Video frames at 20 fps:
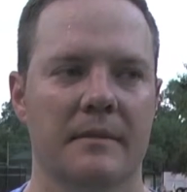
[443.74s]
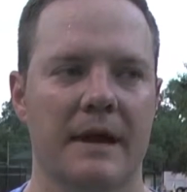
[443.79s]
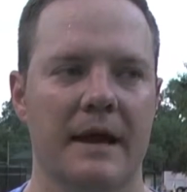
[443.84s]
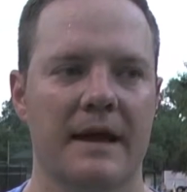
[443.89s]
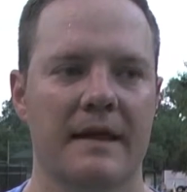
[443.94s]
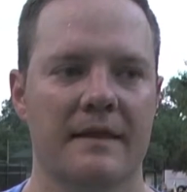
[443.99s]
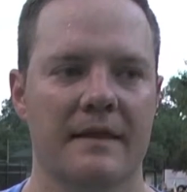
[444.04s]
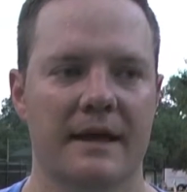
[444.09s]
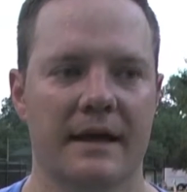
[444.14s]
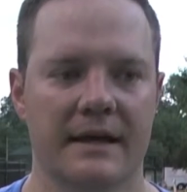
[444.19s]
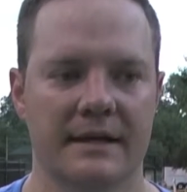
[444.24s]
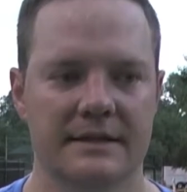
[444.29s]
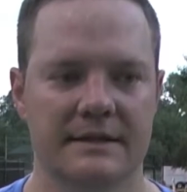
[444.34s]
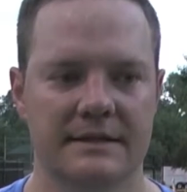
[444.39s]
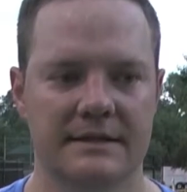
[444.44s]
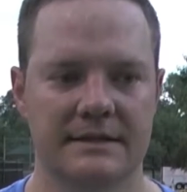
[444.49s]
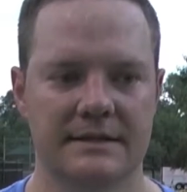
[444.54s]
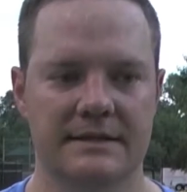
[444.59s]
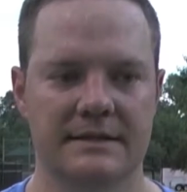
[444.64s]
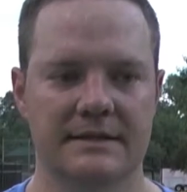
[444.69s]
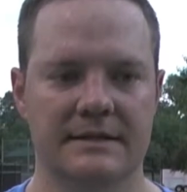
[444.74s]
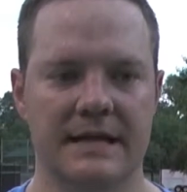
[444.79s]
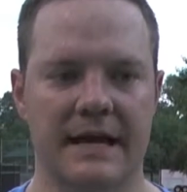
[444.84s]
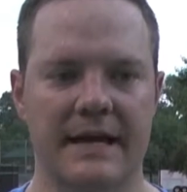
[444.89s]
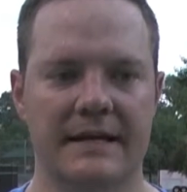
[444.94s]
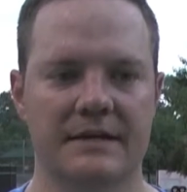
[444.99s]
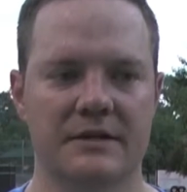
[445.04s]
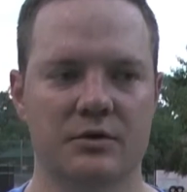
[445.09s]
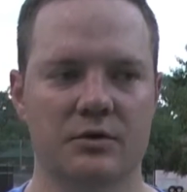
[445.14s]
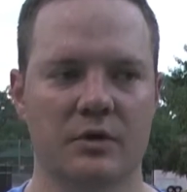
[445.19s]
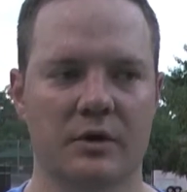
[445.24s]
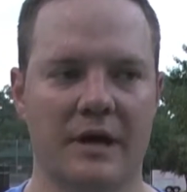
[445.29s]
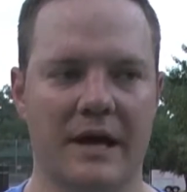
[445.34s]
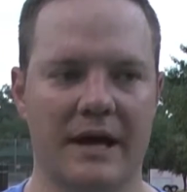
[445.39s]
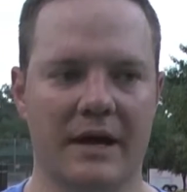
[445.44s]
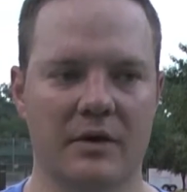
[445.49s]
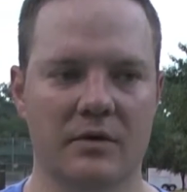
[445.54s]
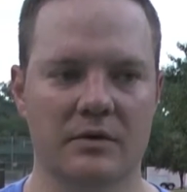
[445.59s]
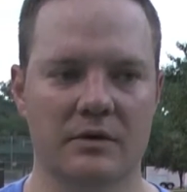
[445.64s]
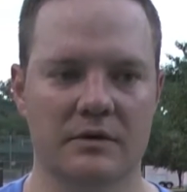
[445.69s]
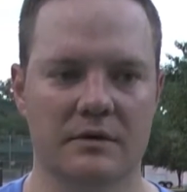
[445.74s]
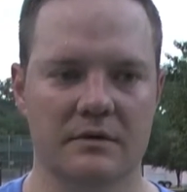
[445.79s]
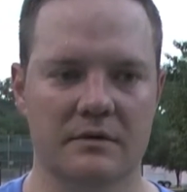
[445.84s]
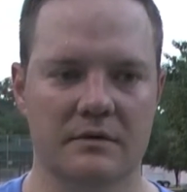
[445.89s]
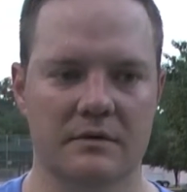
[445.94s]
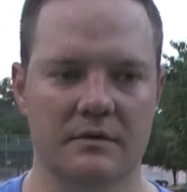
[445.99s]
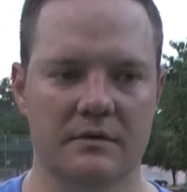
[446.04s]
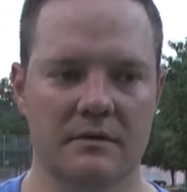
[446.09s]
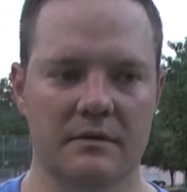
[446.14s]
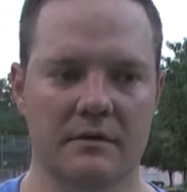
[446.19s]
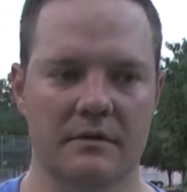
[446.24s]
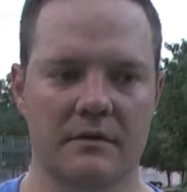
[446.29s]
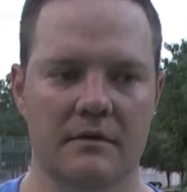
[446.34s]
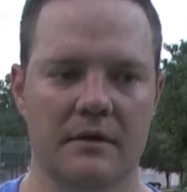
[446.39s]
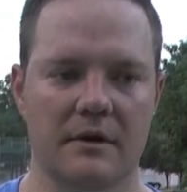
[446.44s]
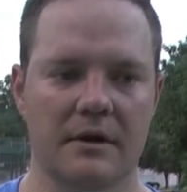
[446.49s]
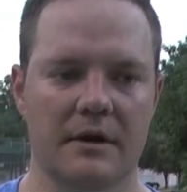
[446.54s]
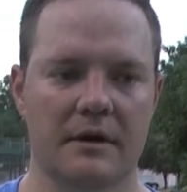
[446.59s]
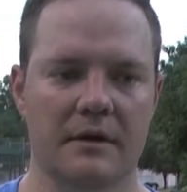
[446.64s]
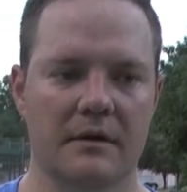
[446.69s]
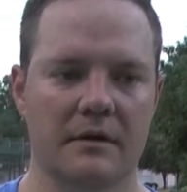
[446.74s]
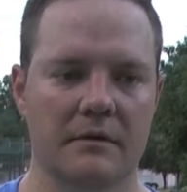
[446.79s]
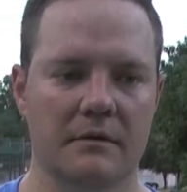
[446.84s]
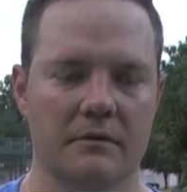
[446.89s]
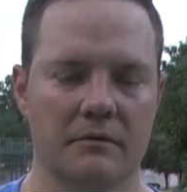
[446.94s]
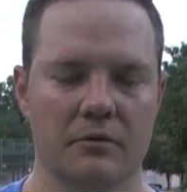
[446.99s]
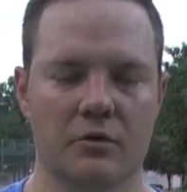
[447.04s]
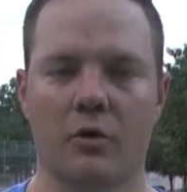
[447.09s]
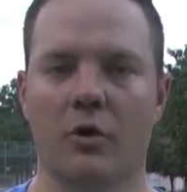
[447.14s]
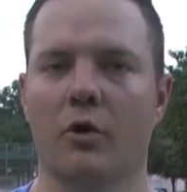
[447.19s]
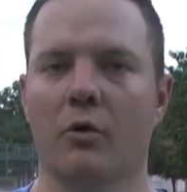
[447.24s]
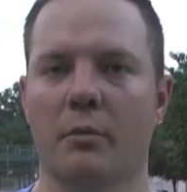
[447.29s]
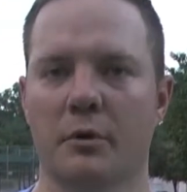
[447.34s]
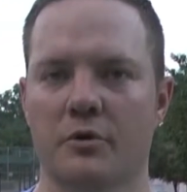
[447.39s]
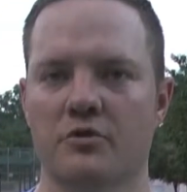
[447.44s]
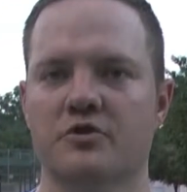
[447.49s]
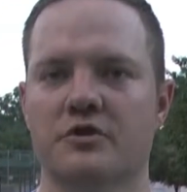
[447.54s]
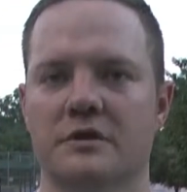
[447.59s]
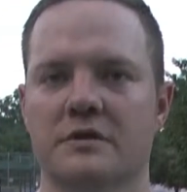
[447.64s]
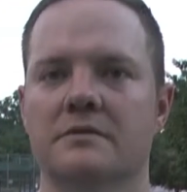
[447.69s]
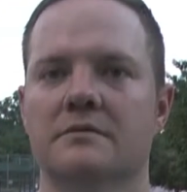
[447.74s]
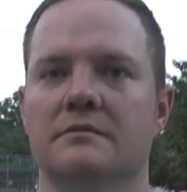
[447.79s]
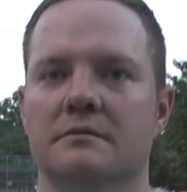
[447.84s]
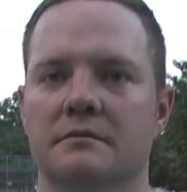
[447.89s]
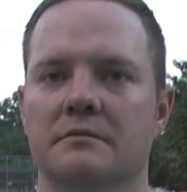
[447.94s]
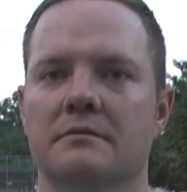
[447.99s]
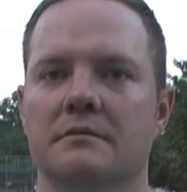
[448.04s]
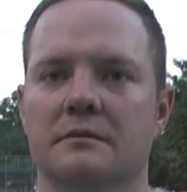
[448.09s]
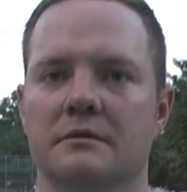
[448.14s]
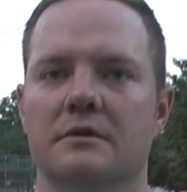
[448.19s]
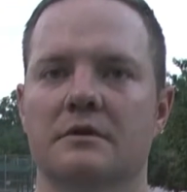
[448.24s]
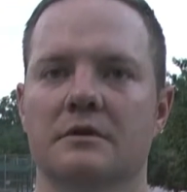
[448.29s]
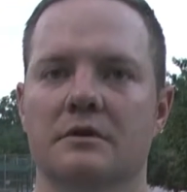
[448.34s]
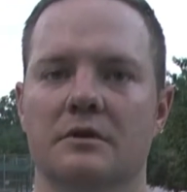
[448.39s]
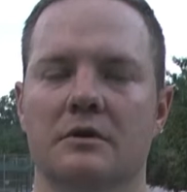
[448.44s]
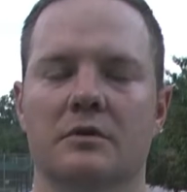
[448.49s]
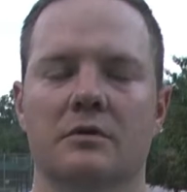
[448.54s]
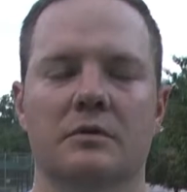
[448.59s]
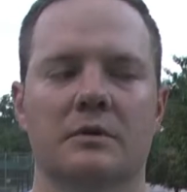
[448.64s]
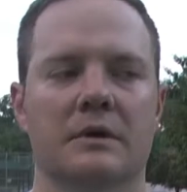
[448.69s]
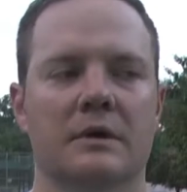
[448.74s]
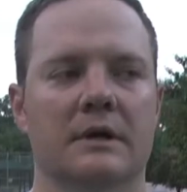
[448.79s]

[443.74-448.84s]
and that takes into account your whole person, you know,